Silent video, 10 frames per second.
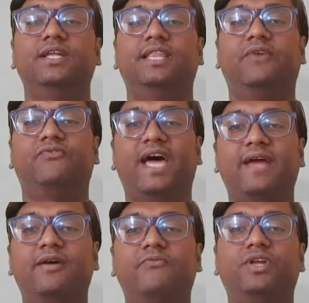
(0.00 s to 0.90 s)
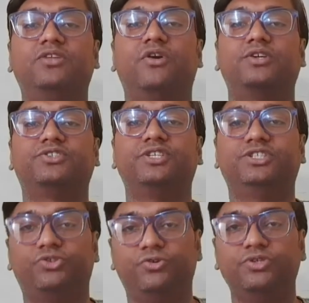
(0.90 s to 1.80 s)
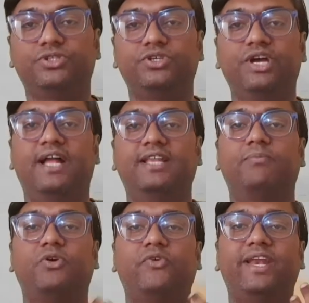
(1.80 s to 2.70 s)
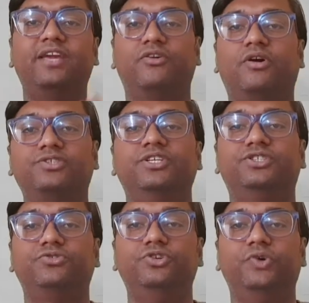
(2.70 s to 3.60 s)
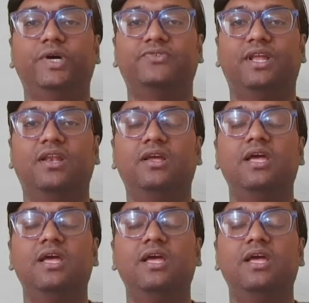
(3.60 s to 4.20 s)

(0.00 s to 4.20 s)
they have tied up with grocery stores and they are providing groceries to you as well.